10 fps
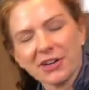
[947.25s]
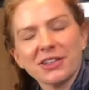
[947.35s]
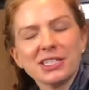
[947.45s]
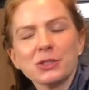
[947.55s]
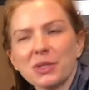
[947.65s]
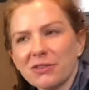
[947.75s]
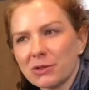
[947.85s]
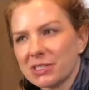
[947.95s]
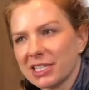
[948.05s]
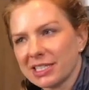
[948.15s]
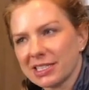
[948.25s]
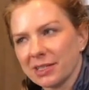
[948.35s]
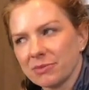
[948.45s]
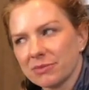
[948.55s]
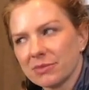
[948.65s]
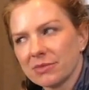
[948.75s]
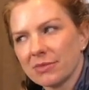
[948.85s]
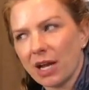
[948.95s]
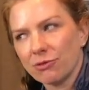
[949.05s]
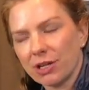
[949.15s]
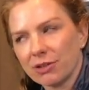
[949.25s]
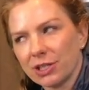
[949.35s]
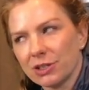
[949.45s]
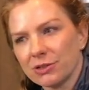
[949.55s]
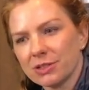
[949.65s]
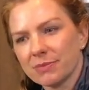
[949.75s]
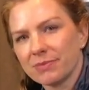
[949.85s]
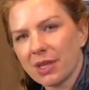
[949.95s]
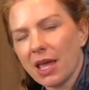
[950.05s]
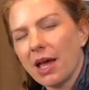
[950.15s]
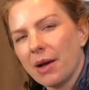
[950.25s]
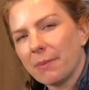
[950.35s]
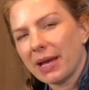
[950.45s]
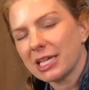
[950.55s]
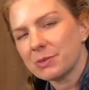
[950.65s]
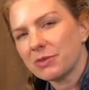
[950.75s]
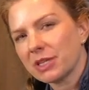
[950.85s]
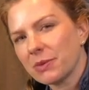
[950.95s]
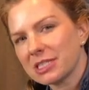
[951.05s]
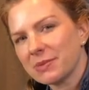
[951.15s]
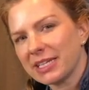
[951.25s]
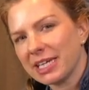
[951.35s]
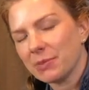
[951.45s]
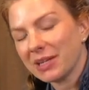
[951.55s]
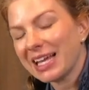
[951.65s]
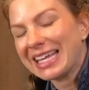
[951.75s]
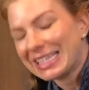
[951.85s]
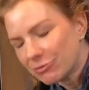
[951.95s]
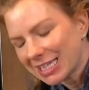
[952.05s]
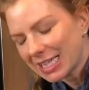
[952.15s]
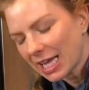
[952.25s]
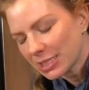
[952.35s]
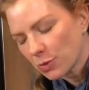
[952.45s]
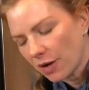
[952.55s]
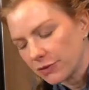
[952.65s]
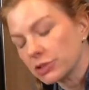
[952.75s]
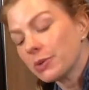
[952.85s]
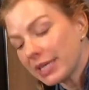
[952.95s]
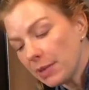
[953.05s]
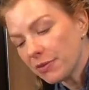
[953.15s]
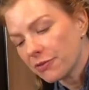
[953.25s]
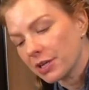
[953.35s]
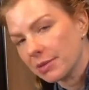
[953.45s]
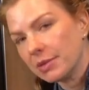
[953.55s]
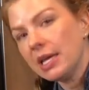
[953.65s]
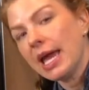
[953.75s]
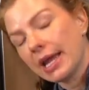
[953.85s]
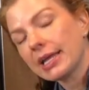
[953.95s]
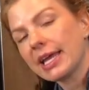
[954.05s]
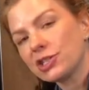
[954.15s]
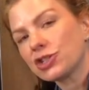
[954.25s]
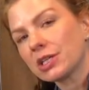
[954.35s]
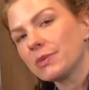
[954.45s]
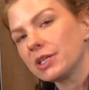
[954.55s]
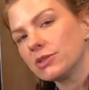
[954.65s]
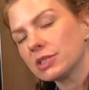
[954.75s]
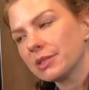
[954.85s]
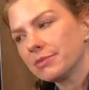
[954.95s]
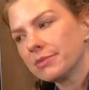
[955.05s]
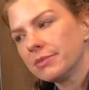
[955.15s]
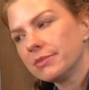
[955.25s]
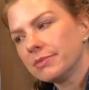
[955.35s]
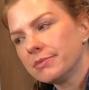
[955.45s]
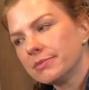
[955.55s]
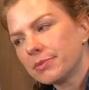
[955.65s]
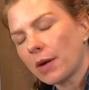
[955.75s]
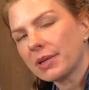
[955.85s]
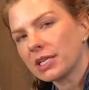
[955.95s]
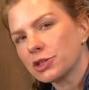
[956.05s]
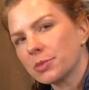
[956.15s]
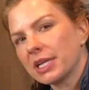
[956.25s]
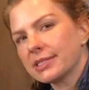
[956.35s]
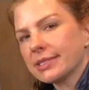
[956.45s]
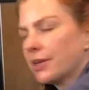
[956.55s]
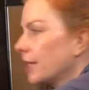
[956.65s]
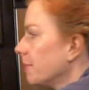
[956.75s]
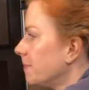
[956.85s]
And this is one of those things that I rarely use. My husband really wants me to keep it. He really likes waffles, so I keep it for him. And occasionally we use it. Probably not super necessary.